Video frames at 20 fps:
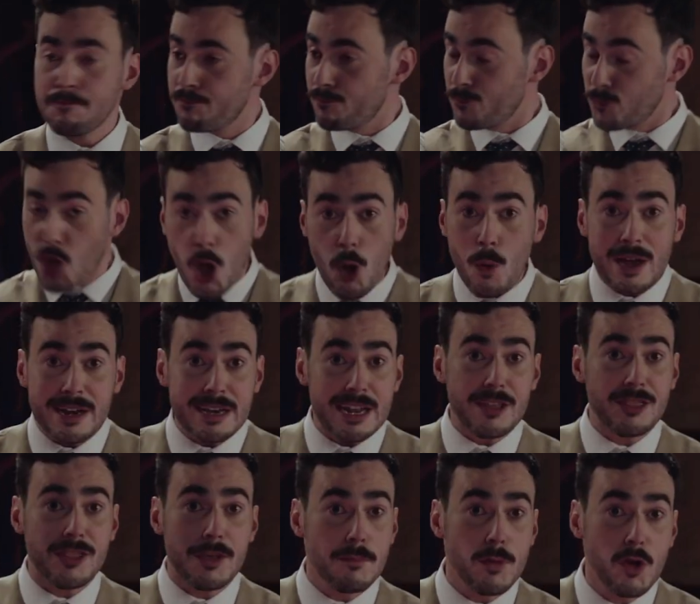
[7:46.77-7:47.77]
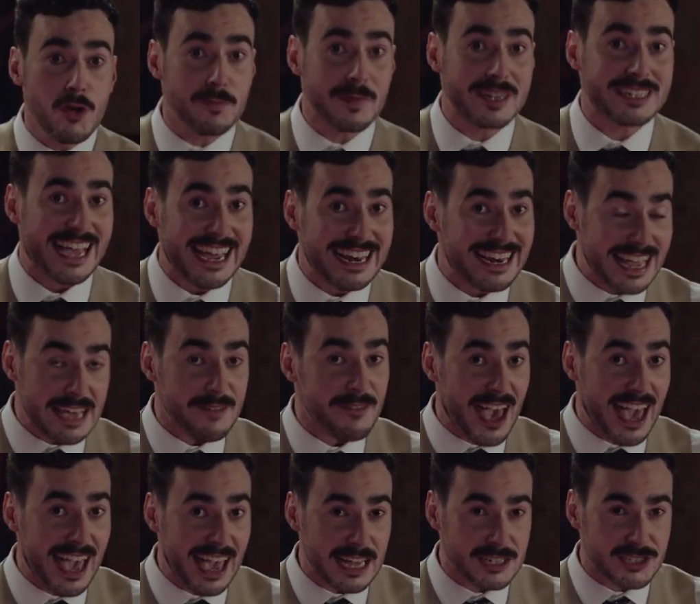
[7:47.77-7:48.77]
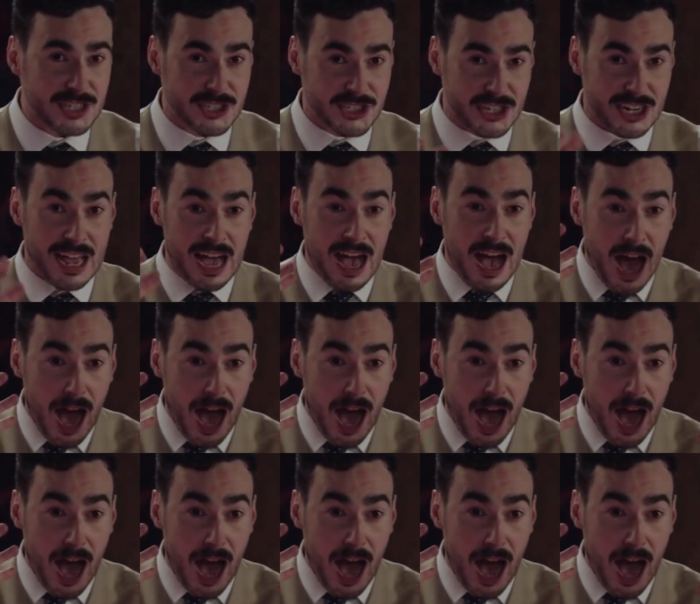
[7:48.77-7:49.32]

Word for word: No one in the movement had ever had such an